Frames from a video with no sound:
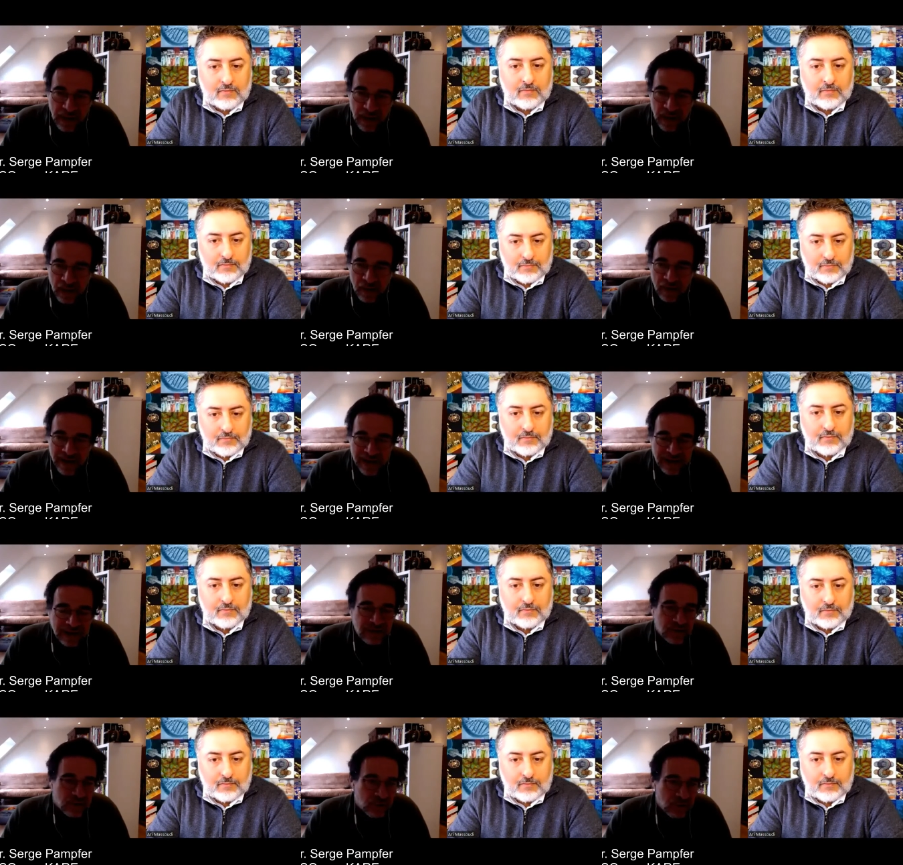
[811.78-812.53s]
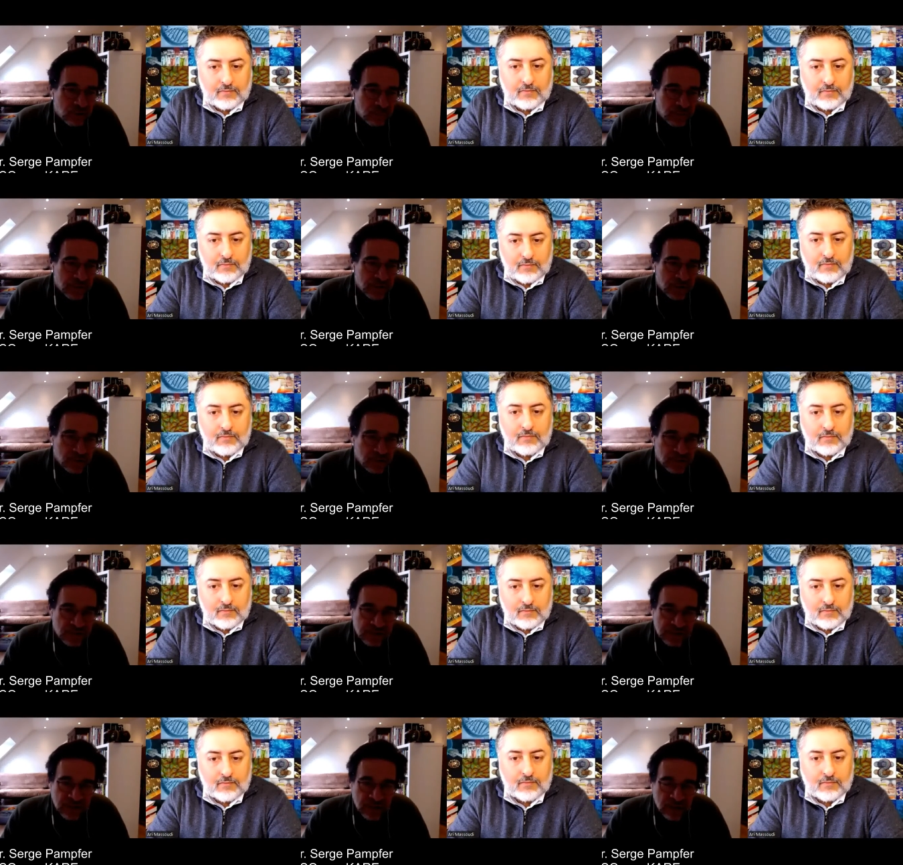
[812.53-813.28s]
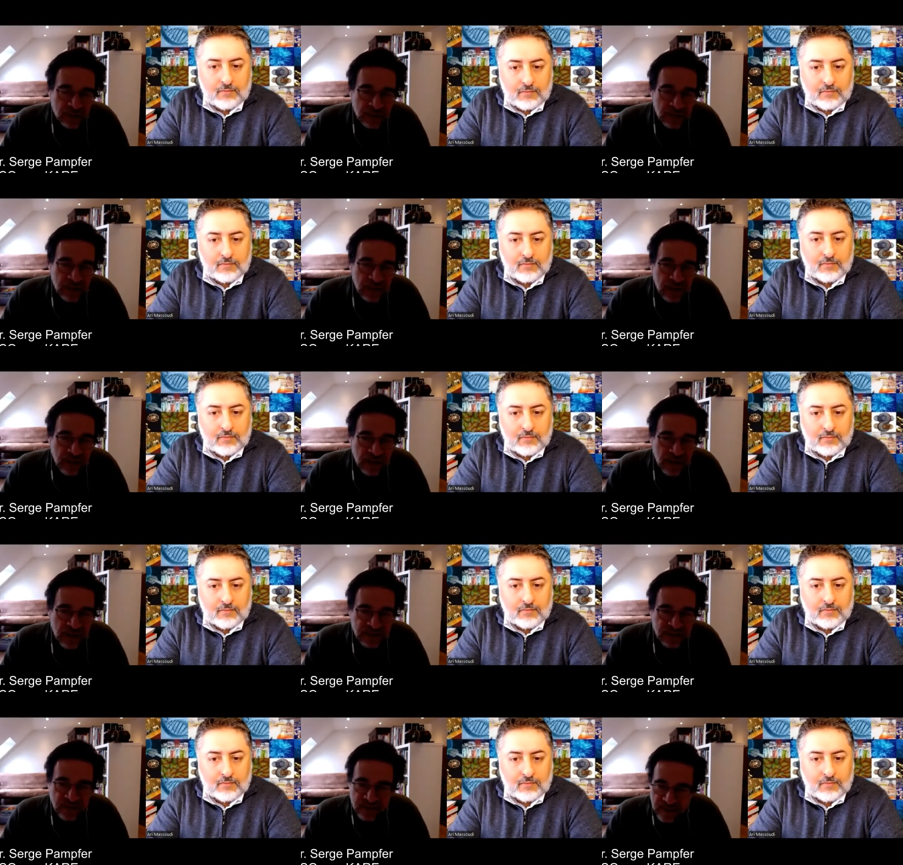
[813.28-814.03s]
Speaker 1: uh, later, because uh,
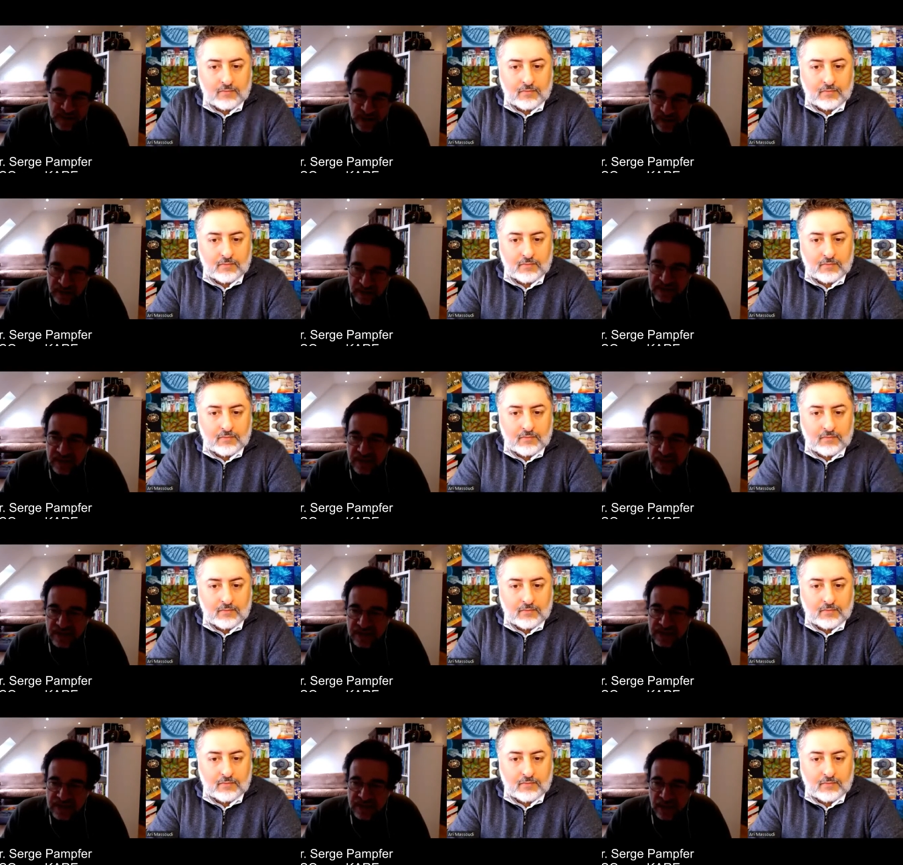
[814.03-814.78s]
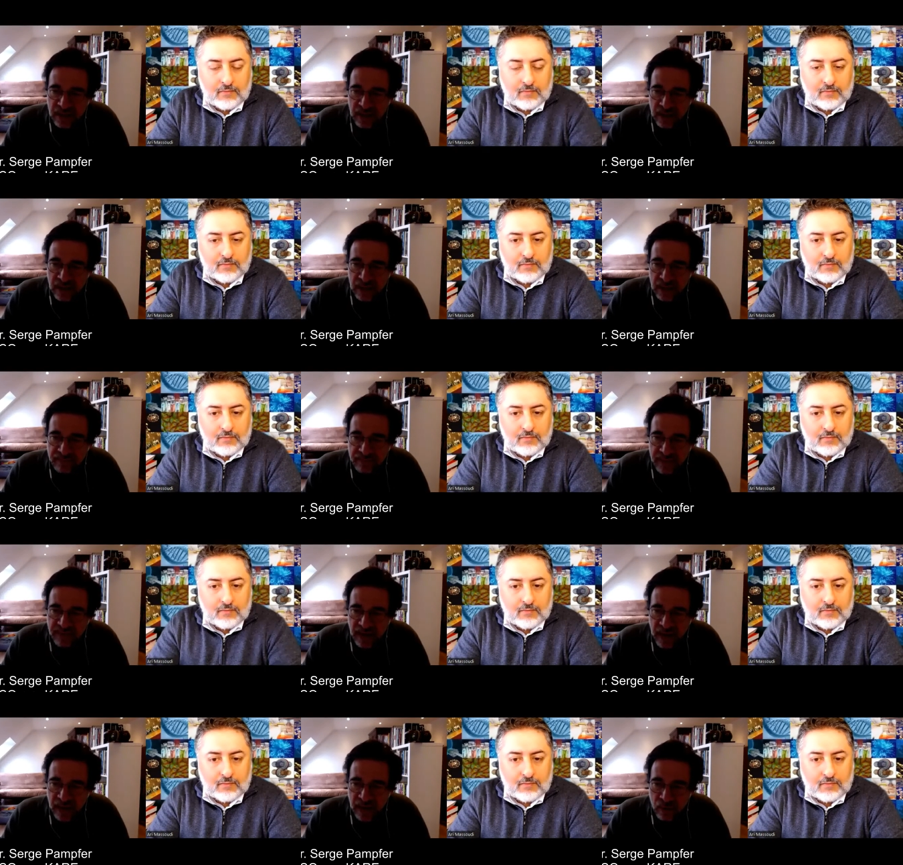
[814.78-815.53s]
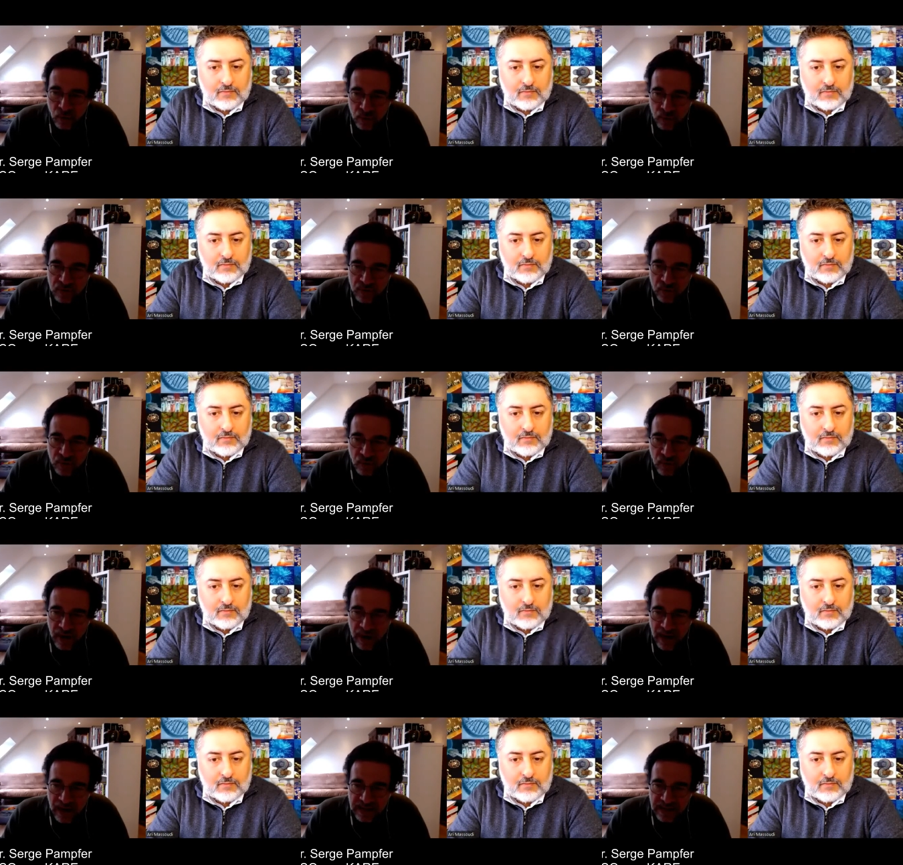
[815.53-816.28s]
as a scientist, um, I also
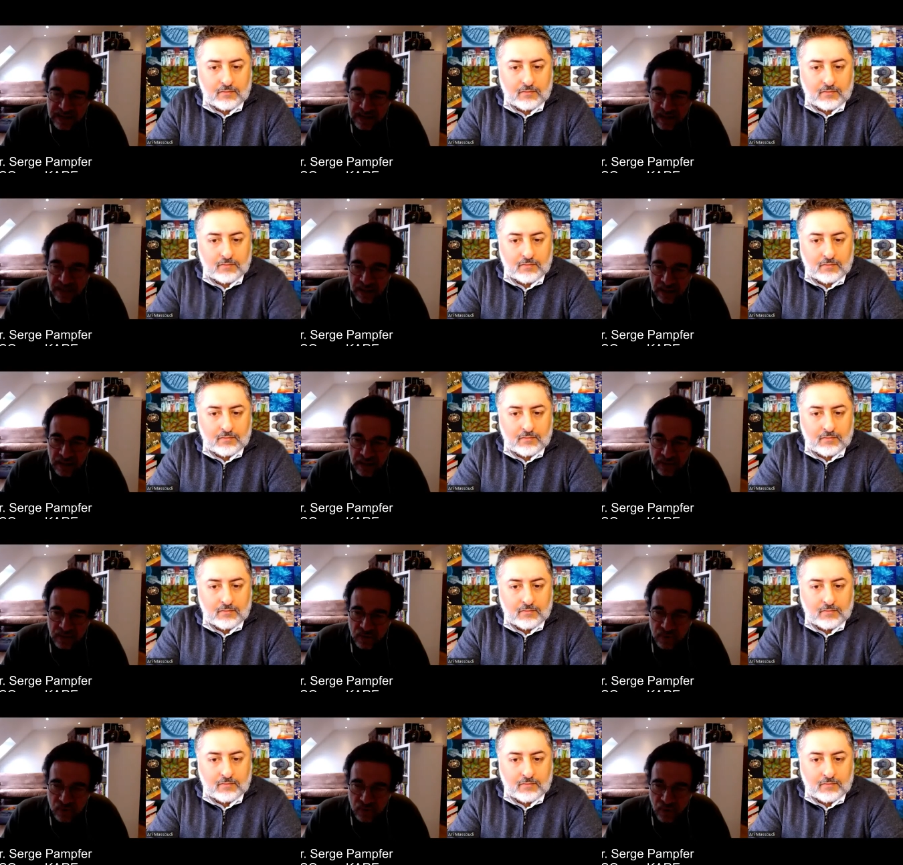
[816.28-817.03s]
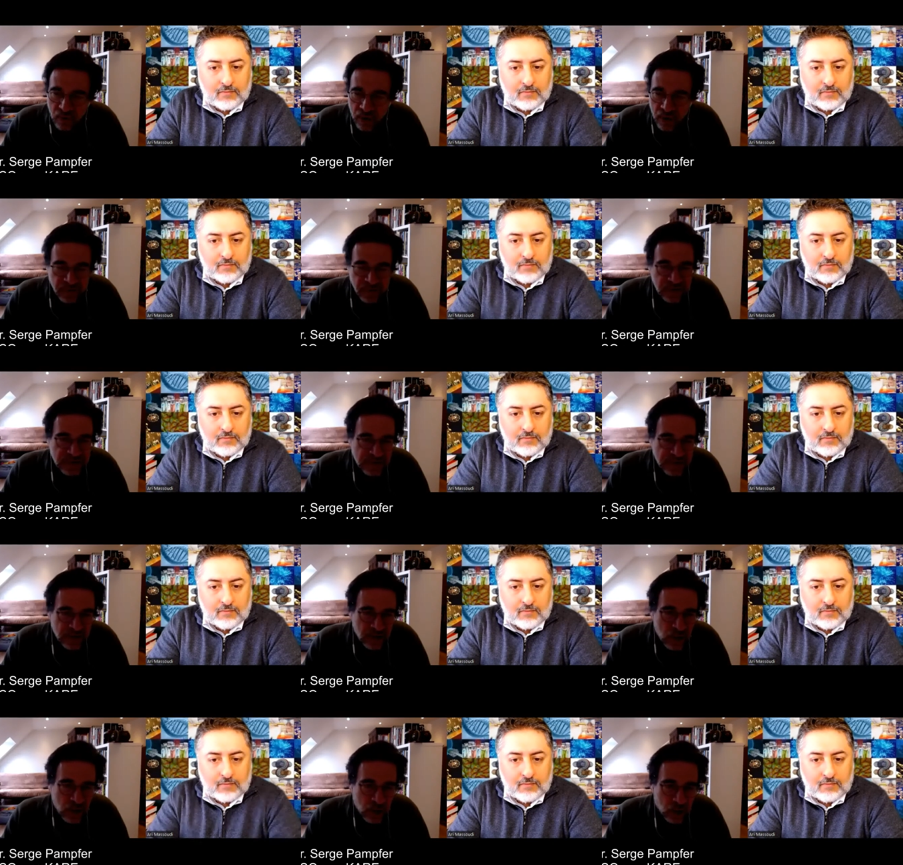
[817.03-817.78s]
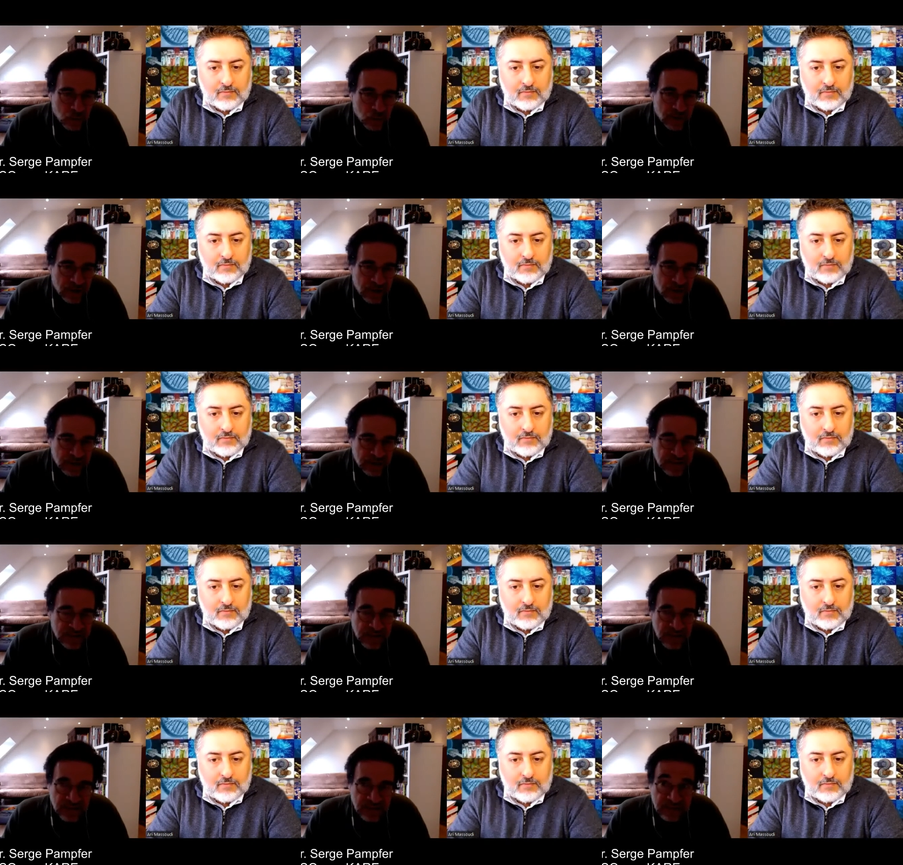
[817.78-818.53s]
had to understand how a,
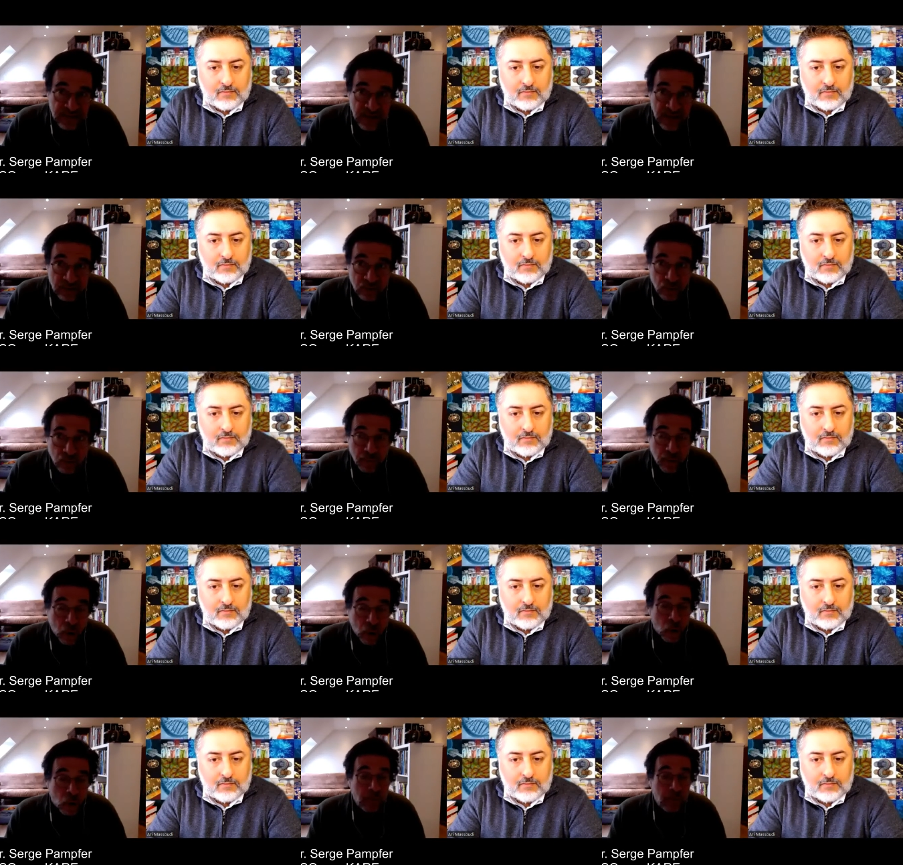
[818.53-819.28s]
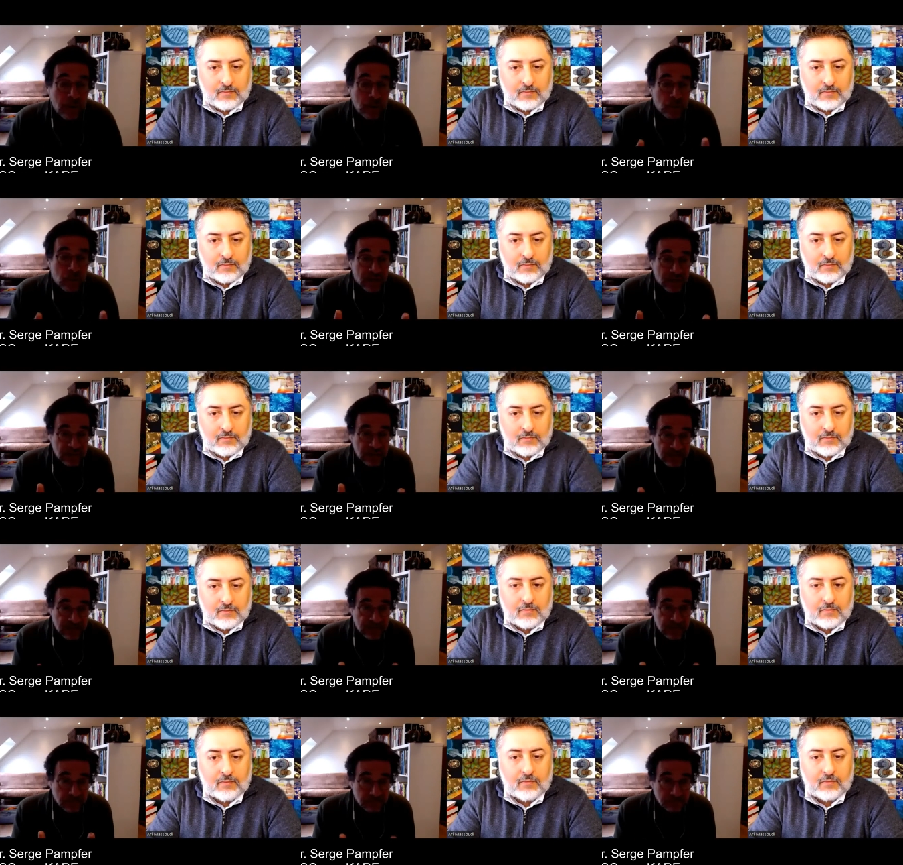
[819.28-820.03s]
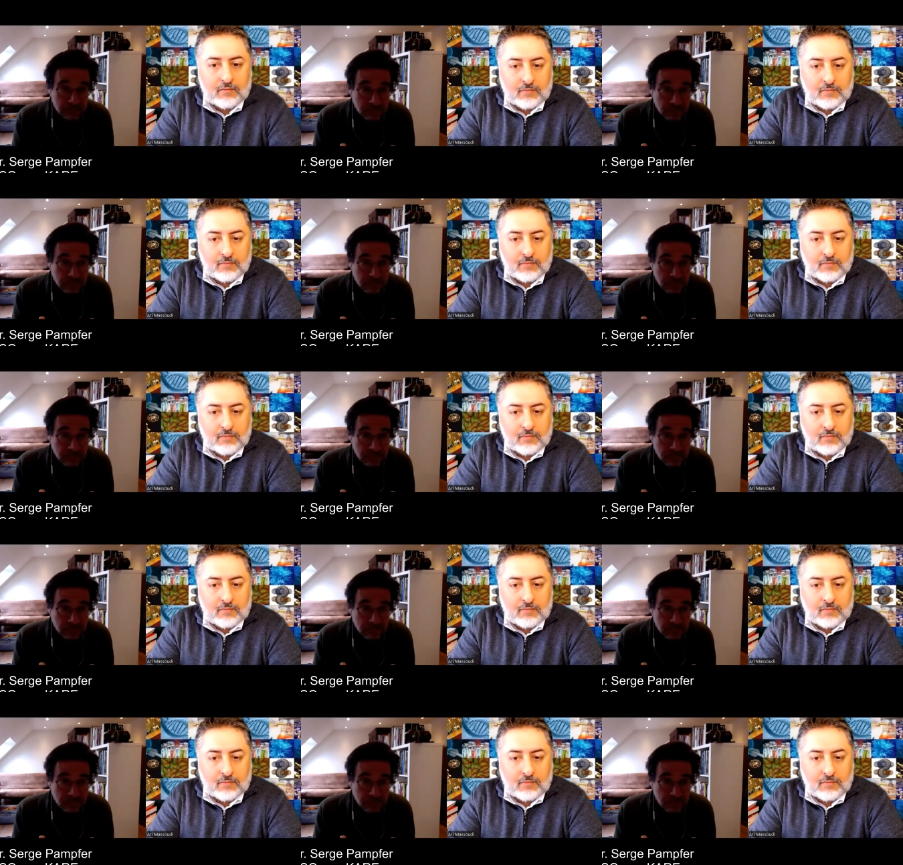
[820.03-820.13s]
a startup operates